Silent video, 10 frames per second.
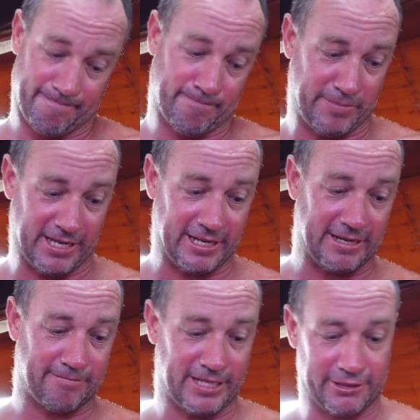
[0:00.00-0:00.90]
and pick it
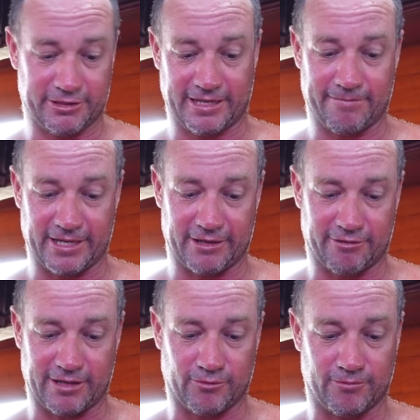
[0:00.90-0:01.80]
up and that should get me out of
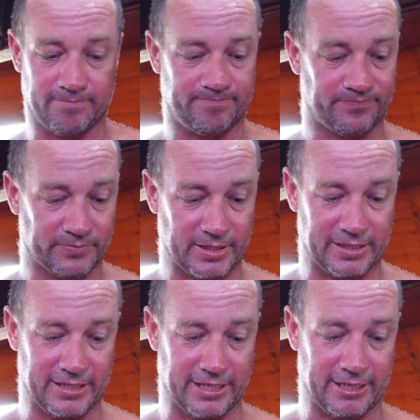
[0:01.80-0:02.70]
trouble.
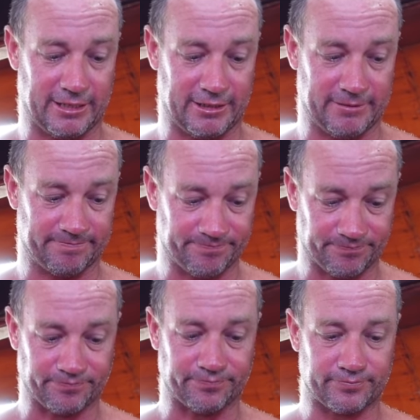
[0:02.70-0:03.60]
So
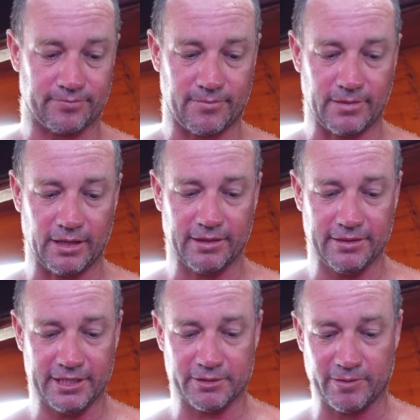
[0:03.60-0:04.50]

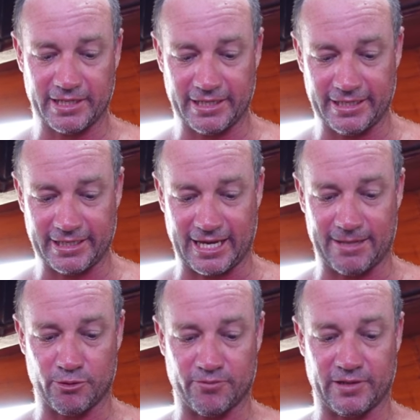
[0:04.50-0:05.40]
this one here
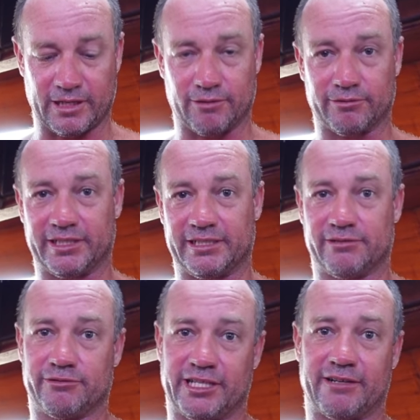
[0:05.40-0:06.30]
came off an old
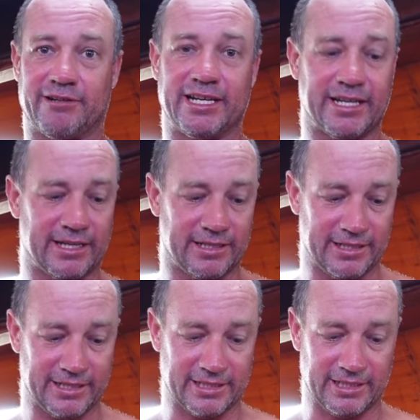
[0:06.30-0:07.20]
diesel generator
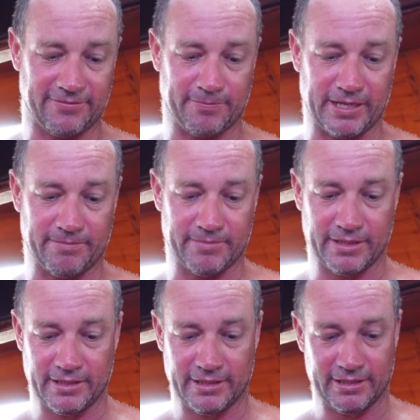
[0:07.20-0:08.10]
as a lift pump
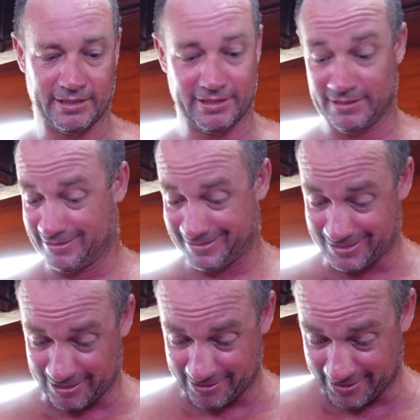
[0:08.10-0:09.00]

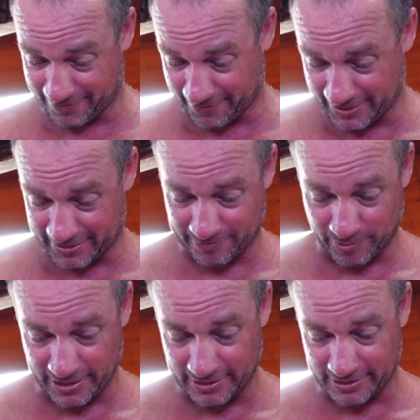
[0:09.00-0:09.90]
so if this
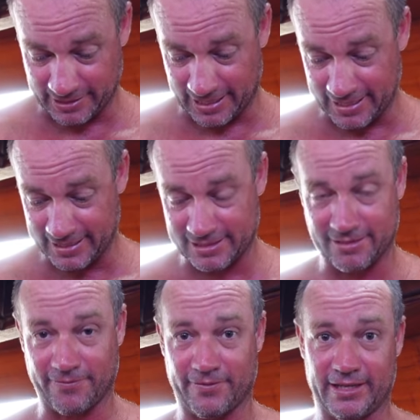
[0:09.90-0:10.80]
one today isn't
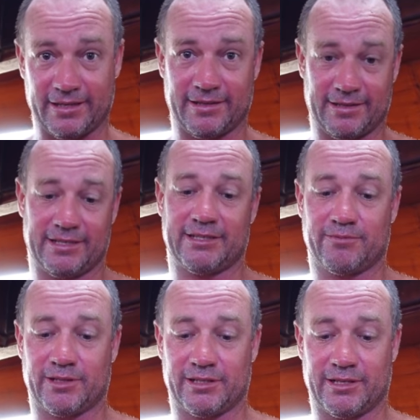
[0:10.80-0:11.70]
a fit, this is
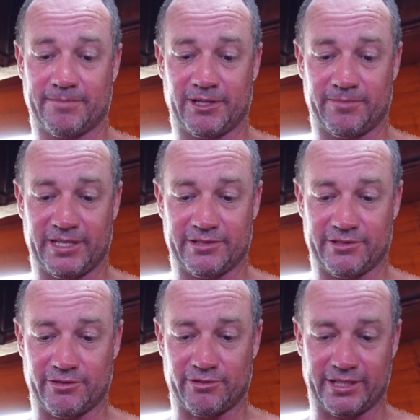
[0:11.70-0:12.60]
what I'm going to be
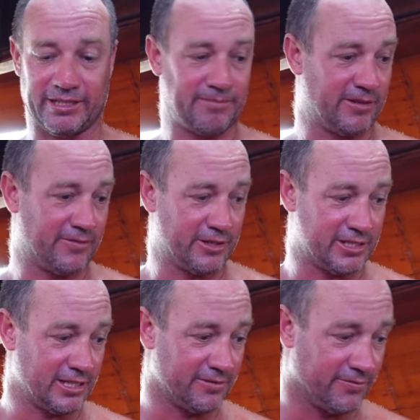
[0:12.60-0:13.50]
installing. But first things